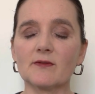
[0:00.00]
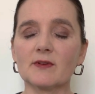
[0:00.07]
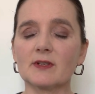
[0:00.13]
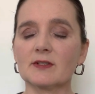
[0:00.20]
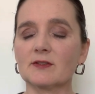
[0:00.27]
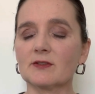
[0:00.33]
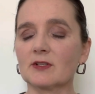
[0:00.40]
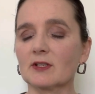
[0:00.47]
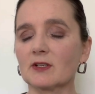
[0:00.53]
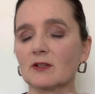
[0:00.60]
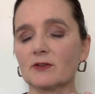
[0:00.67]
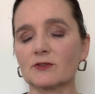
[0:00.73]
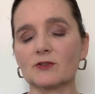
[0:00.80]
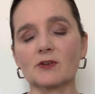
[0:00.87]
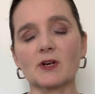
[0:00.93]
and you can
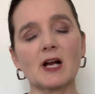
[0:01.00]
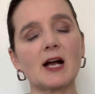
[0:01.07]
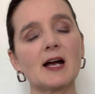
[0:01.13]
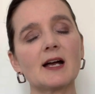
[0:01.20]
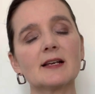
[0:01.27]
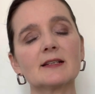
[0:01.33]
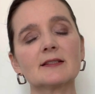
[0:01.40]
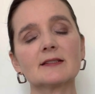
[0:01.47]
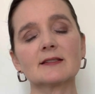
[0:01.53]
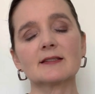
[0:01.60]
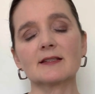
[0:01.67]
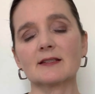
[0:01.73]
close your eyes,